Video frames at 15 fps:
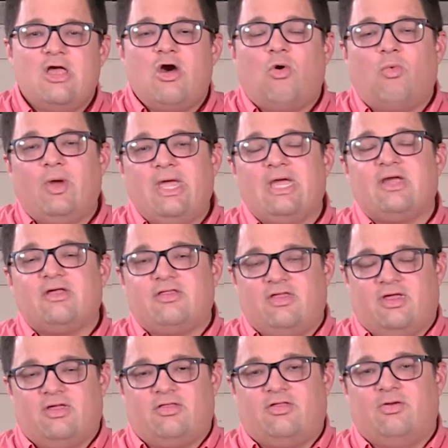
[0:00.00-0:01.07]
We
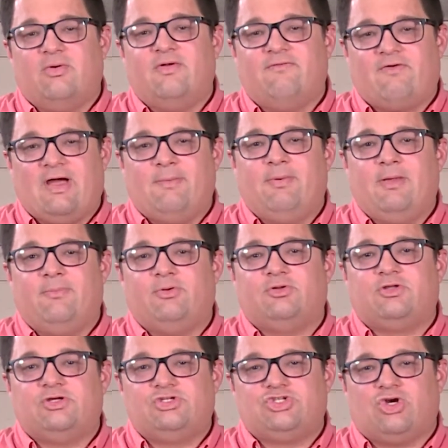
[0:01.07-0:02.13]
exist to invite people
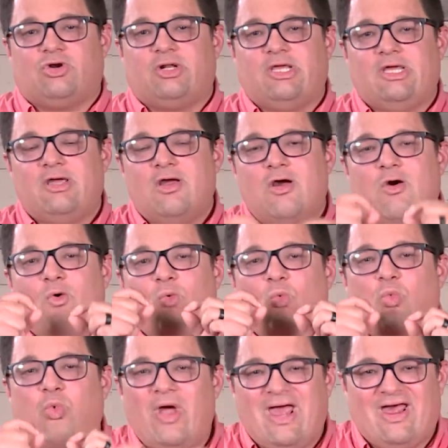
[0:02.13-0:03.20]
to journey
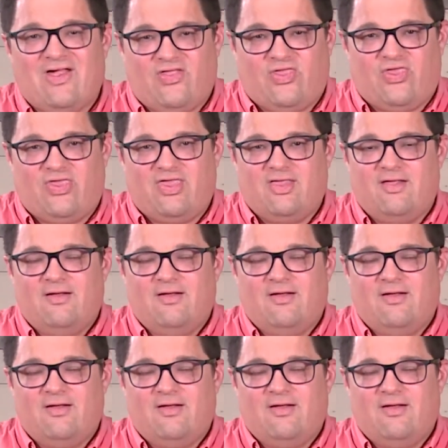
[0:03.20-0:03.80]
with